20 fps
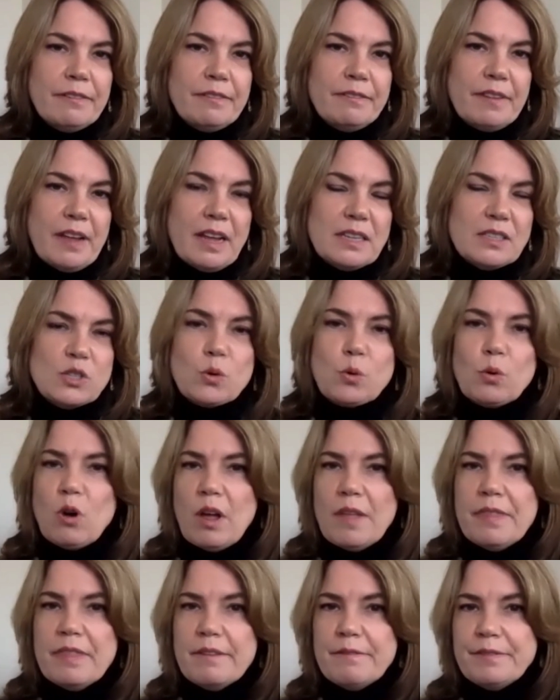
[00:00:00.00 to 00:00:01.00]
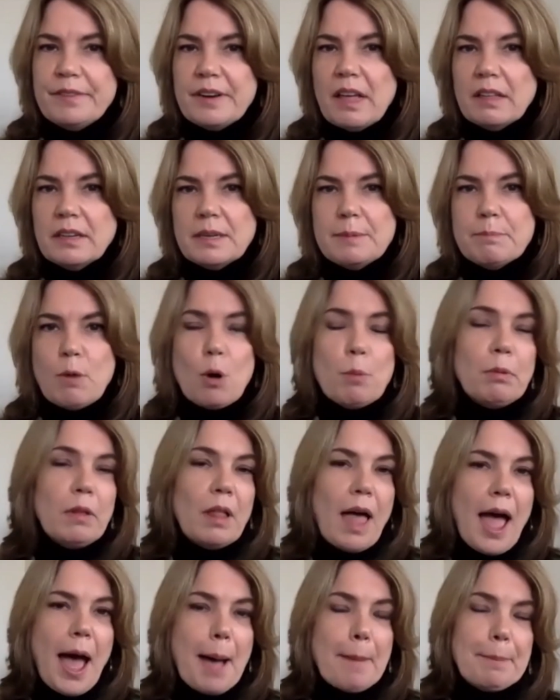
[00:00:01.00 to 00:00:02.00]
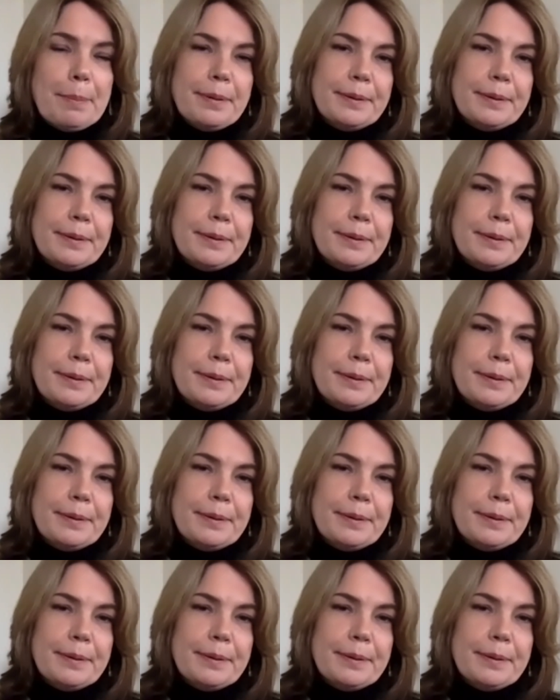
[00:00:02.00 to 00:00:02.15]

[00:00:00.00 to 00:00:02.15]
events or on the Fidelity mobile app.